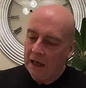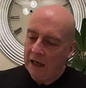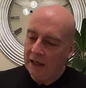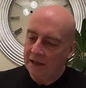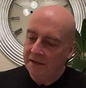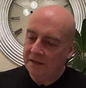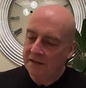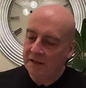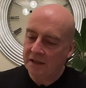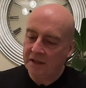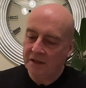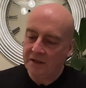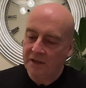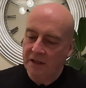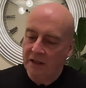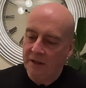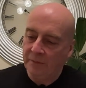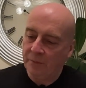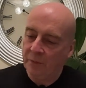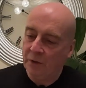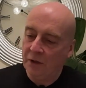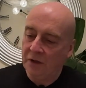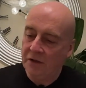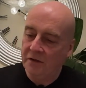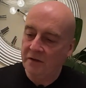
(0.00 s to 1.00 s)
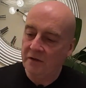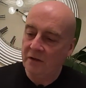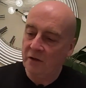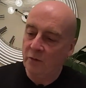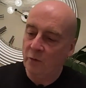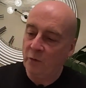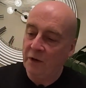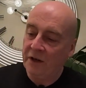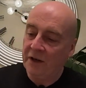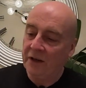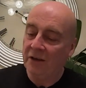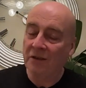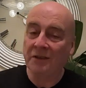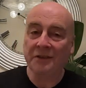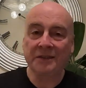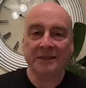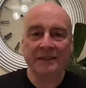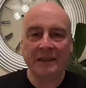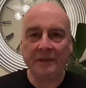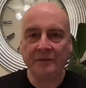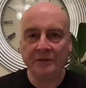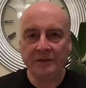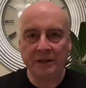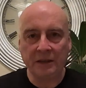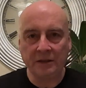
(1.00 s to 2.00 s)
16 points and the winner got
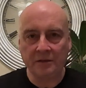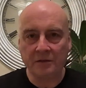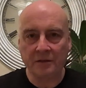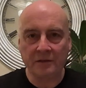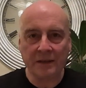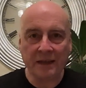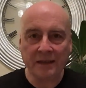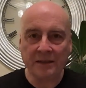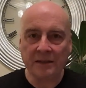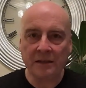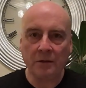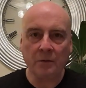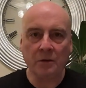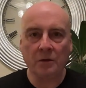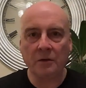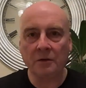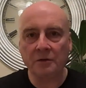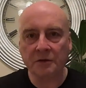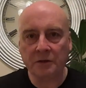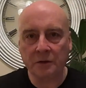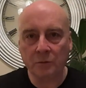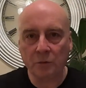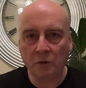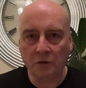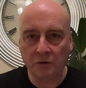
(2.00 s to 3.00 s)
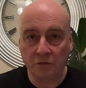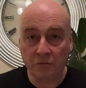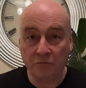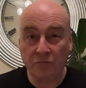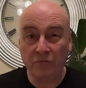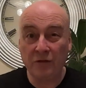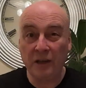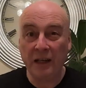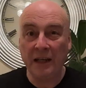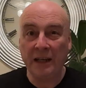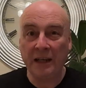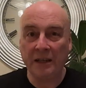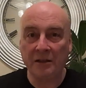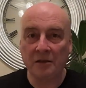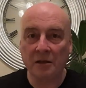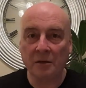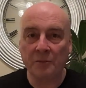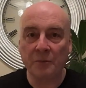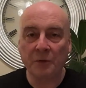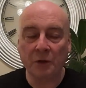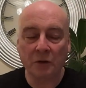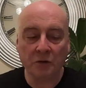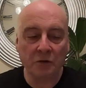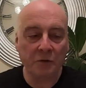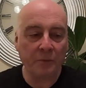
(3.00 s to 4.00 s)
17, so that's how close it was. Really
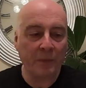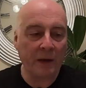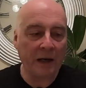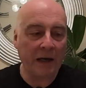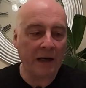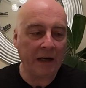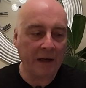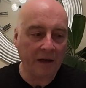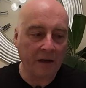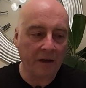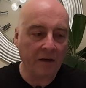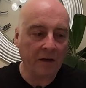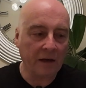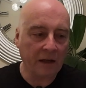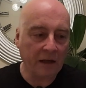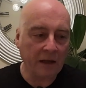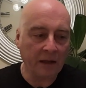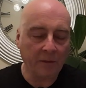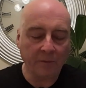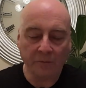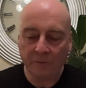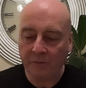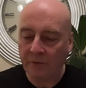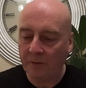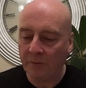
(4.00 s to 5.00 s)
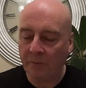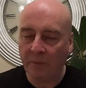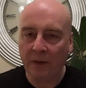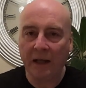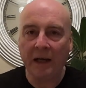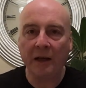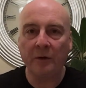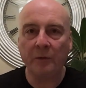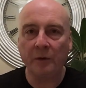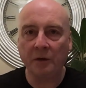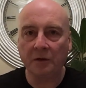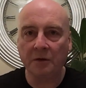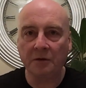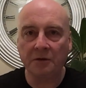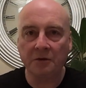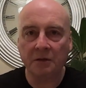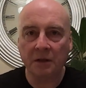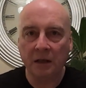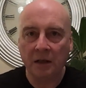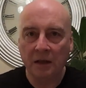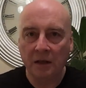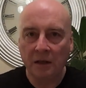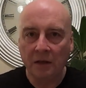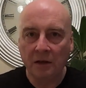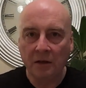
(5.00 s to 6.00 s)
top-notch pie from Blackwell's.
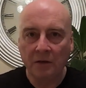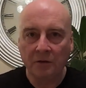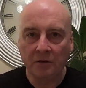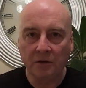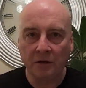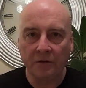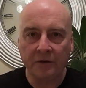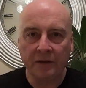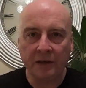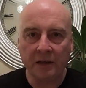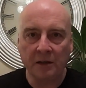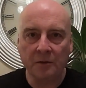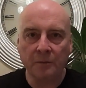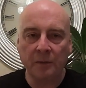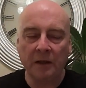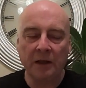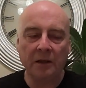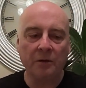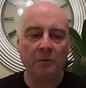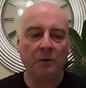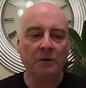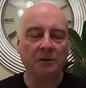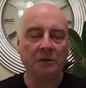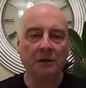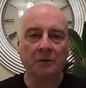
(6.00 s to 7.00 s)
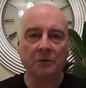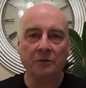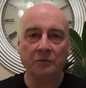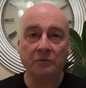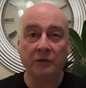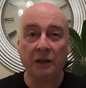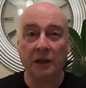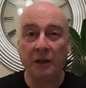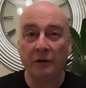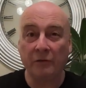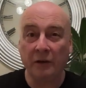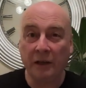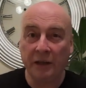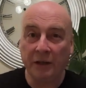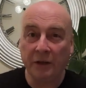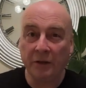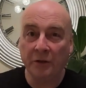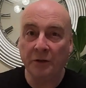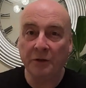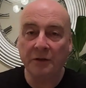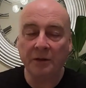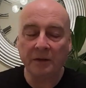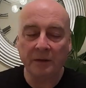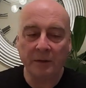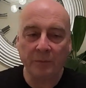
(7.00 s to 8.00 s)
So thanks, Blackwell's, that was really
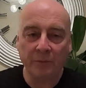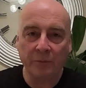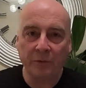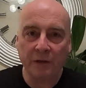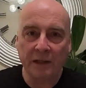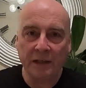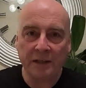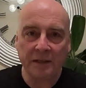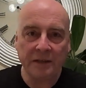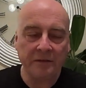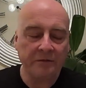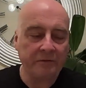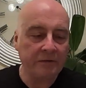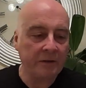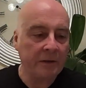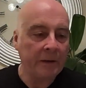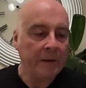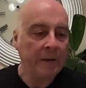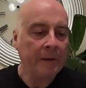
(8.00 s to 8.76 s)
good, impressive.